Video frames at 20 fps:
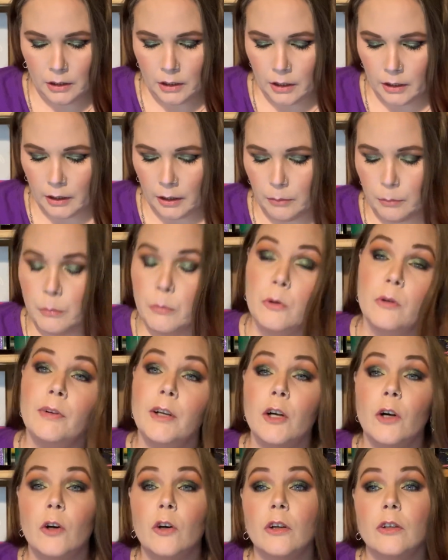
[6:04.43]
All right,
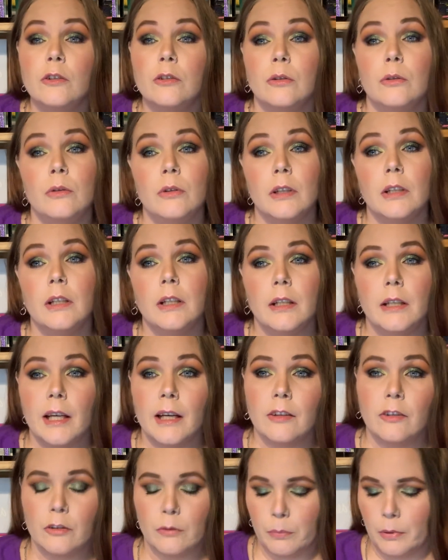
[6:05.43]
moving on to the
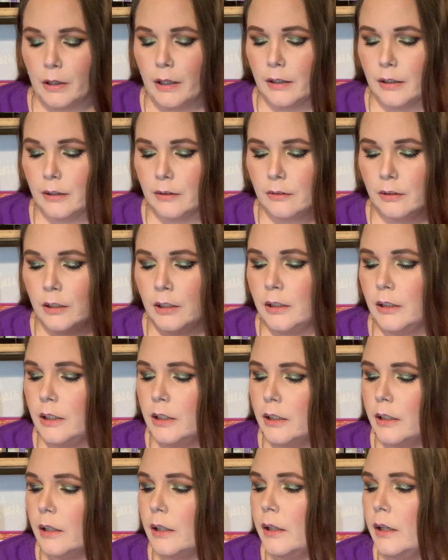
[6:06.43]
next product in
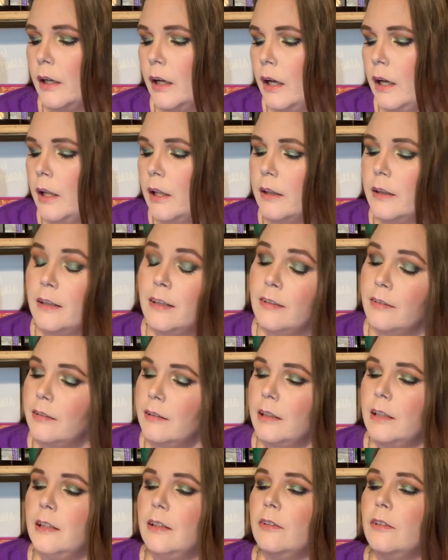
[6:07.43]
here. This
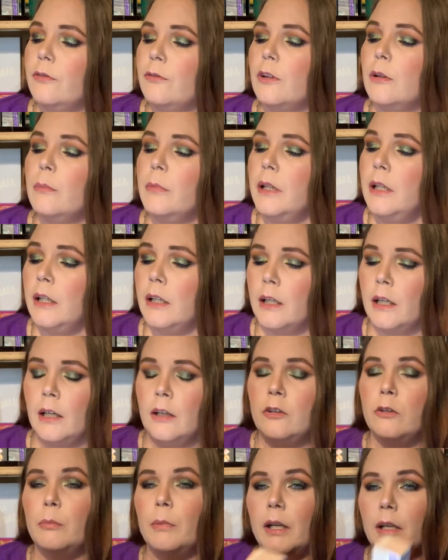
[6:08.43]
is from It
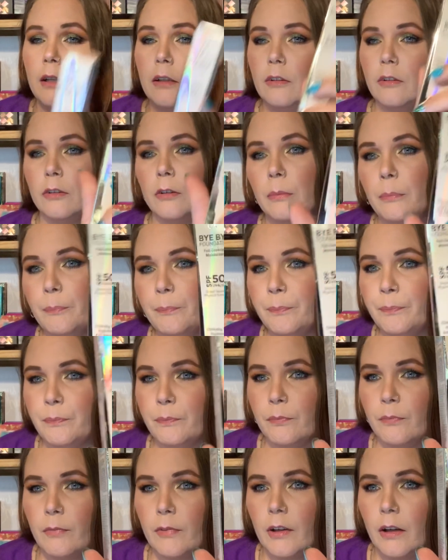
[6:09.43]
Cosmetics,
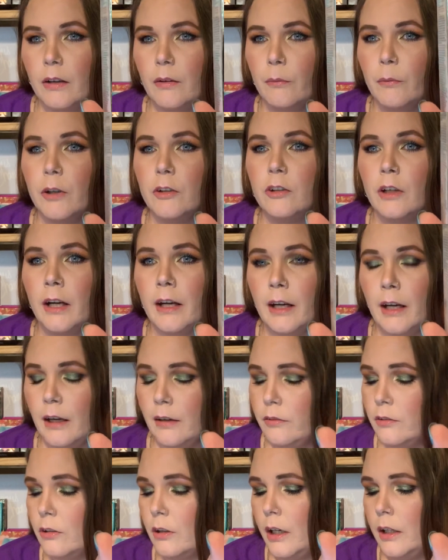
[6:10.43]
which I
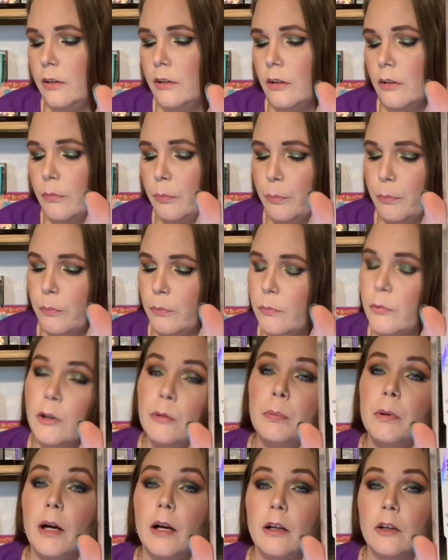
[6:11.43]
have tried their
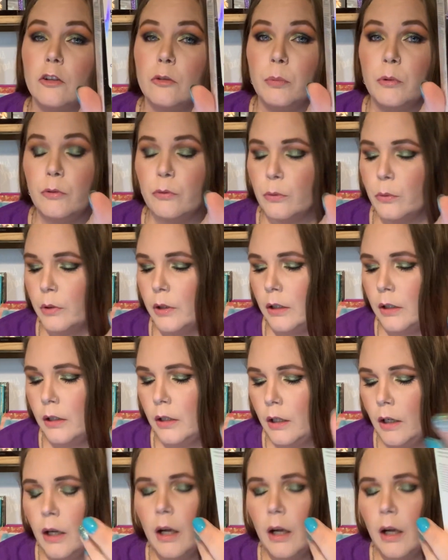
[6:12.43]
products before.